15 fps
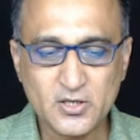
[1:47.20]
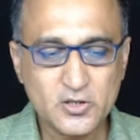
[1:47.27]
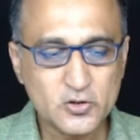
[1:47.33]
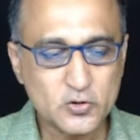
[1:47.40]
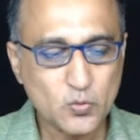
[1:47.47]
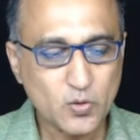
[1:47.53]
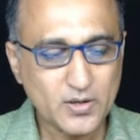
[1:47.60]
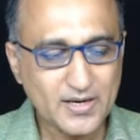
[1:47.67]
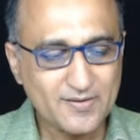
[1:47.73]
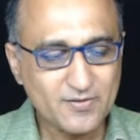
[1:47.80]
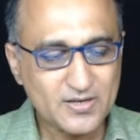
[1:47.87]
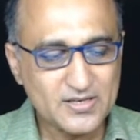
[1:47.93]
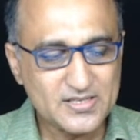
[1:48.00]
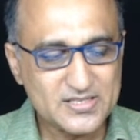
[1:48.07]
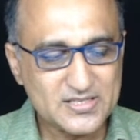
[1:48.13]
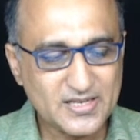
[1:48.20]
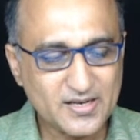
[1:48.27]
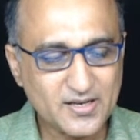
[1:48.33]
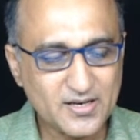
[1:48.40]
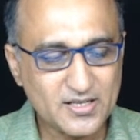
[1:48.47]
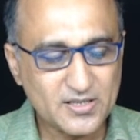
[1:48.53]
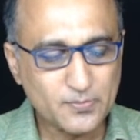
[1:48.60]
So what I have done is
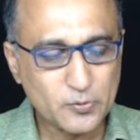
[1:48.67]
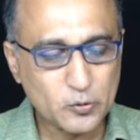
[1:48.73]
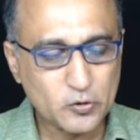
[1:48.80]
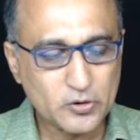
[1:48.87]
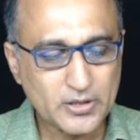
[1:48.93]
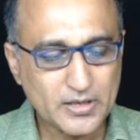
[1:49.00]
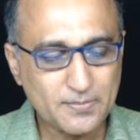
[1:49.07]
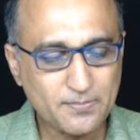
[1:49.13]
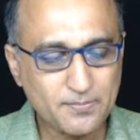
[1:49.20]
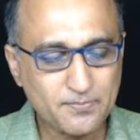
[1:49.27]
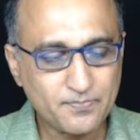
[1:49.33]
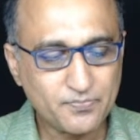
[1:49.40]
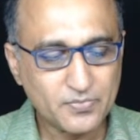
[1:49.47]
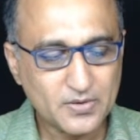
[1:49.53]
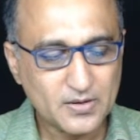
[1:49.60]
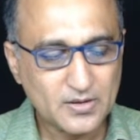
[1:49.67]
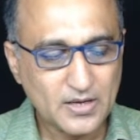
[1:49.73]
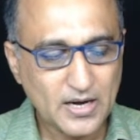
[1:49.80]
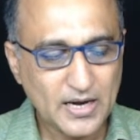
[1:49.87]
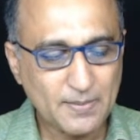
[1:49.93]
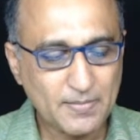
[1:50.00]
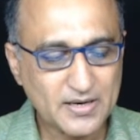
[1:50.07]
declaring the prototype.
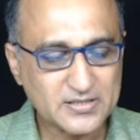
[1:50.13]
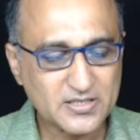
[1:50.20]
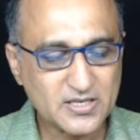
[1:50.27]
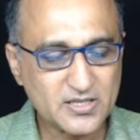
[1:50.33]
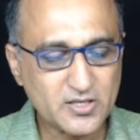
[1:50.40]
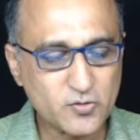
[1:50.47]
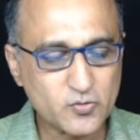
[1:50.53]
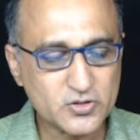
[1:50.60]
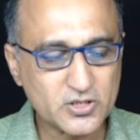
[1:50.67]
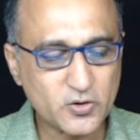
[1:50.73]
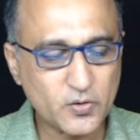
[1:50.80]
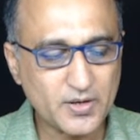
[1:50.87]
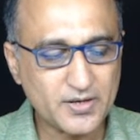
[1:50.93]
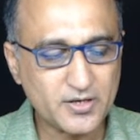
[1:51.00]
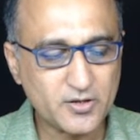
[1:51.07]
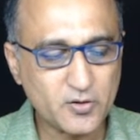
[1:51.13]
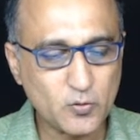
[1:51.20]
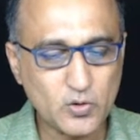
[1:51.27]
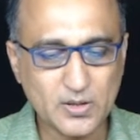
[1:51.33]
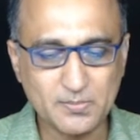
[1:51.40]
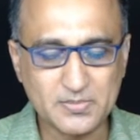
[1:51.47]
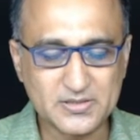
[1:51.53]
I am asking the user to enter two
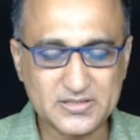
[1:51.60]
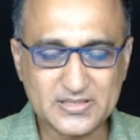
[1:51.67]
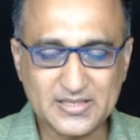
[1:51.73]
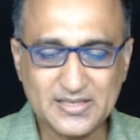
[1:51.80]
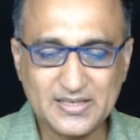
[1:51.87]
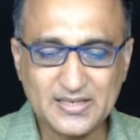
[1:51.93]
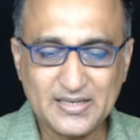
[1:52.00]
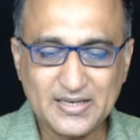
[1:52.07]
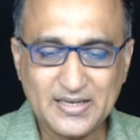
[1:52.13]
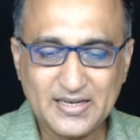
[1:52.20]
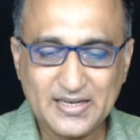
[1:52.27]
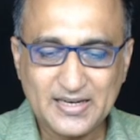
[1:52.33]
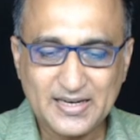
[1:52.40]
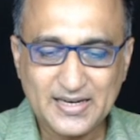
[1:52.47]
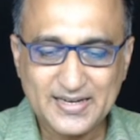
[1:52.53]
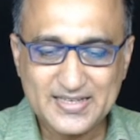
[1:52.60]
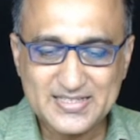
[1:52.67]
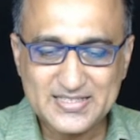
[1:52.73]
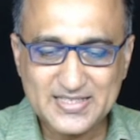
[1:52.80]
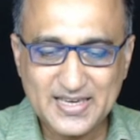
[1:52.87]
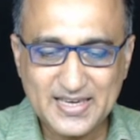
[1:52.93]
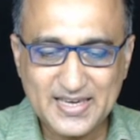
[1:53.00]
numbers. Let us
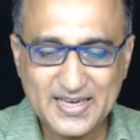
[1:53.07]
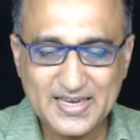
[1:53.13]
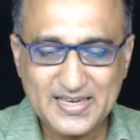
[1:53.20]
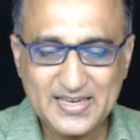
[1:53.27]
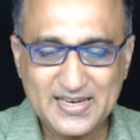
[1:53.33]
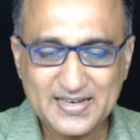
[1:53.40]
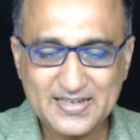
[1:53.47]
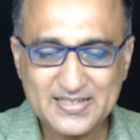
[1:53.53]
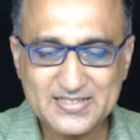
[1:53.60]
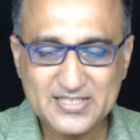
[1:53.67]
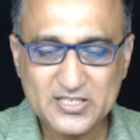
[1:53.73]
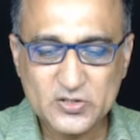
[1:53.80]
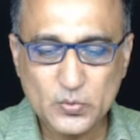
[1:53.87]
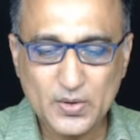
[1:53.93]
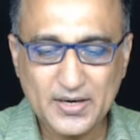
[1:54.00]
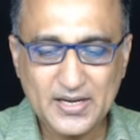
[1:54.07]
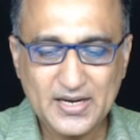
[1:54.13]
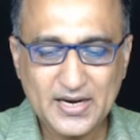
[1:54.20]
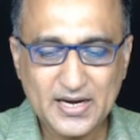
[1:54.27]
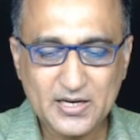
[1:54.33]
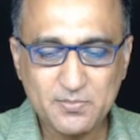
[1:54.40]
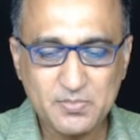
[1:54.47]
say A he enters as
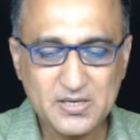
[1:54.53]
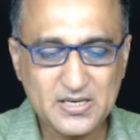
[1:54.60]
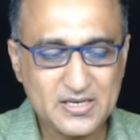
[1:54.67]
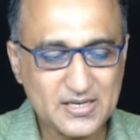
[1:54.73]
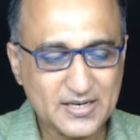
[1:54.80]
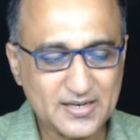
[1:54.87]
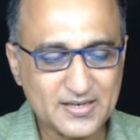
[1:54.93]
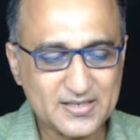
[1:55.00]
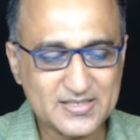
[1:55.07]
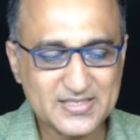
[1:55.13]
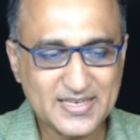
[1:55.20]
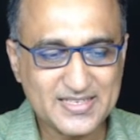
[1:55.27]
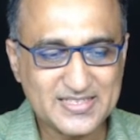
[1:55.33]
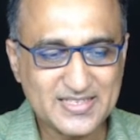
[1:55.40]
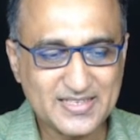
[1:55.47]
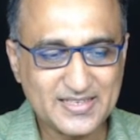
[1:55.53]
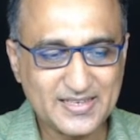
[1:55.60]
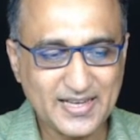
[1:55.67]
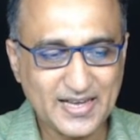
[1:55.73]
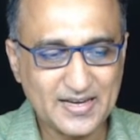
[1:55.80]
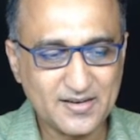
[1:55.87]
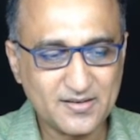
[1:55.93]
20 and B he enters as
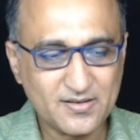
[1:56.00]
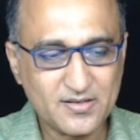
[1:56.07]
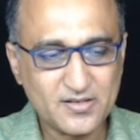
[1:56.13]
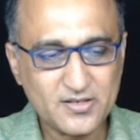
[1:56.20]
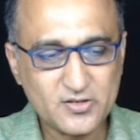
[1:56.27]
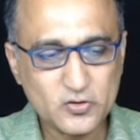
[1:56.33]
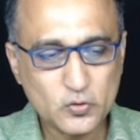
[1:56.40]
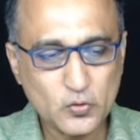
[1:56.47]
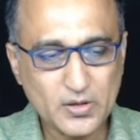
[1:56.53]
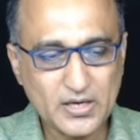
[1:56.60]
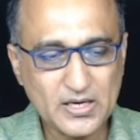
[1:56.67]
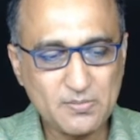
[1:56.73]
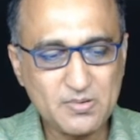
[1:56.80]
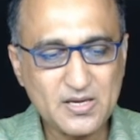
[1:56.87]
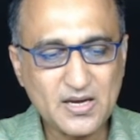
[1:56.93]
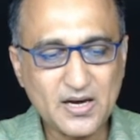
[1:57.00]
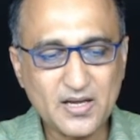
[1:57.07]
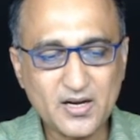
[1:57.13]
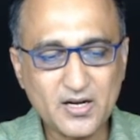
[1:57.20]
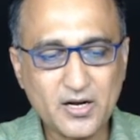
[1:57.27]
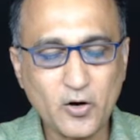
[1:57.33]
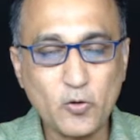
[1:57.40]
10. So A, B
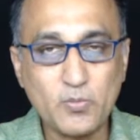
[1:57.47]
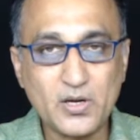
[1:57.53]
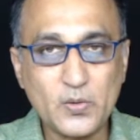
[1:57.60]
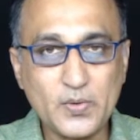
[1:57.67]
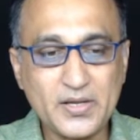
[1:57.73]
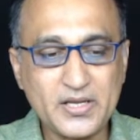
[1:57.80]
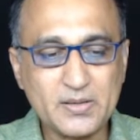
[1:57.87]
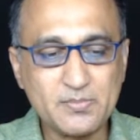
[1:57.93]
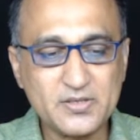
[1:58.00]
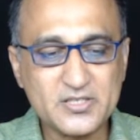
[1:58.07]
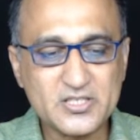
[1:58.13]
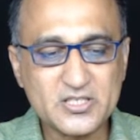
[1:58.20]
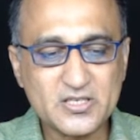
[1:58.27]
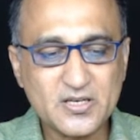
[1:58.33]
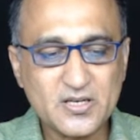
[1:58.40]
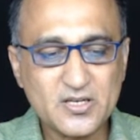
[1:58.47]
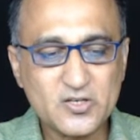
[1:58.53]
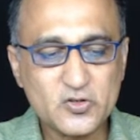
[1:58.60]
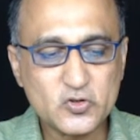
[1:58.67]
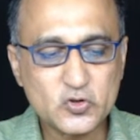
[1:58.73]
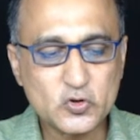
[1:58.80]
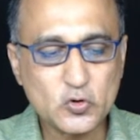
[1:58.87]
are global variables.
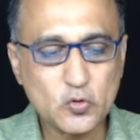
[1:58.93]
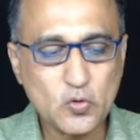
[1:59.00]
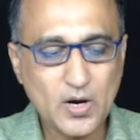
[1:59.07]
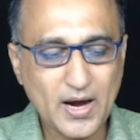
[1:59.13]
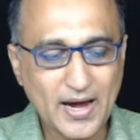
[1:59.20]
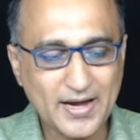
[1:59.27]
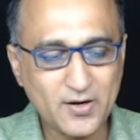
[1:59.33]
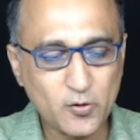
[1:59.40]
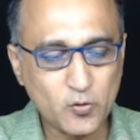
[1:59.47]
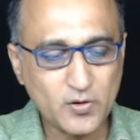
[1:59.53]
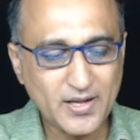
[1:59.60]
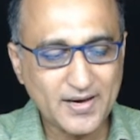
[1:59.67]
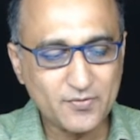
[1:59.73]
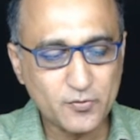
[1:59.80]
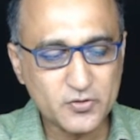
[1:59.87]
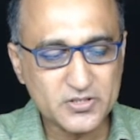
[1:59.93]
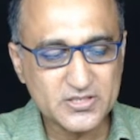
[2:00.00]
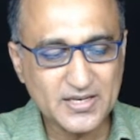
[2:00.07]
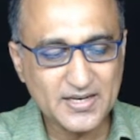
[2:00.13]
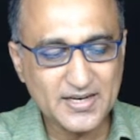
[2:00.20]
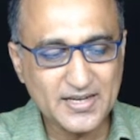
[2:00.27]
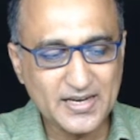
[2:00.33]
So I don't have to
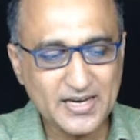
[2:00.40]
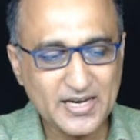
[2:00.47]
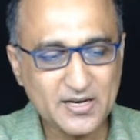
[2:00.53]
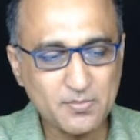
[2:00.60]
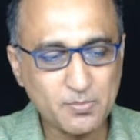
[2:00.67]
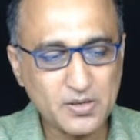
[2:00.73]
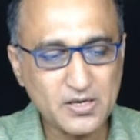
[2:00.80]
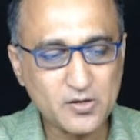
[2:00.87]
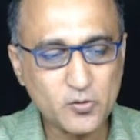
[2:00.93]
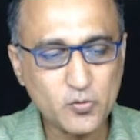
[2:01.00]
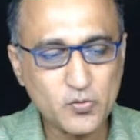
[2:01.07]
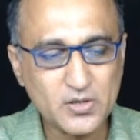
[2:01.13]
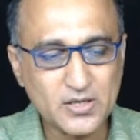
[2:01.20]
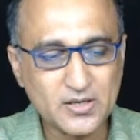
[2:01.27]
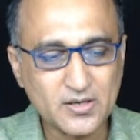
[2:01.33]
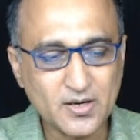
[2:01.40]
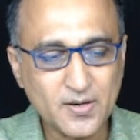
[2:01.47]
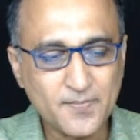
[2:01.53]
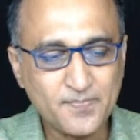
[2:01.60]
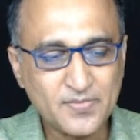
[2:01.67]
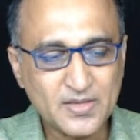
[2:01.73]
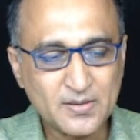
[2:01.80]
send A and B to
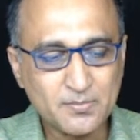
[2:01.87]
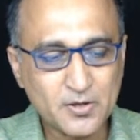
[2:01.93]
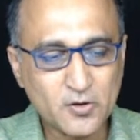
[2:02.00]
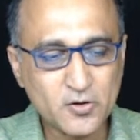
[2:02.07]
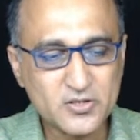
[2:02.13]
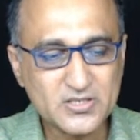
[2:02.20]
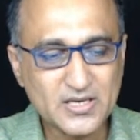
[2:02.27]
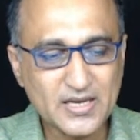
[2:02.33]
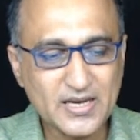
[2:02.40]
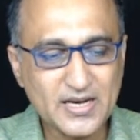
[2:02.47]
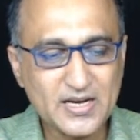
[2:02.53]
here because A